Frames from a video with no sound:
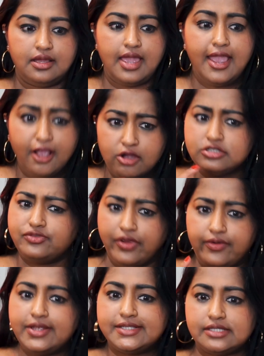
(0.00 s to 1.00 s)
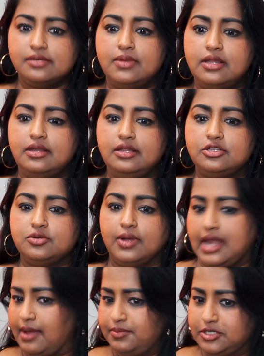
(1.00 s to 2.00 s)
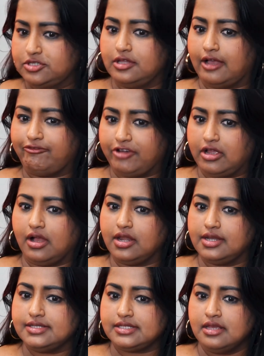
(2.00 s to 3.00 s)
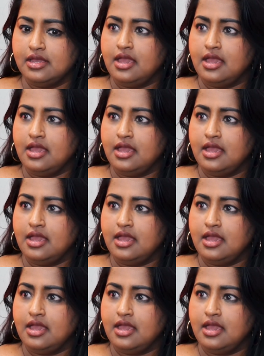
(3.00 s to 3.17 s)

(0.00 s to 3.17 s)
echoes very similarly to what happened to the Afrikaners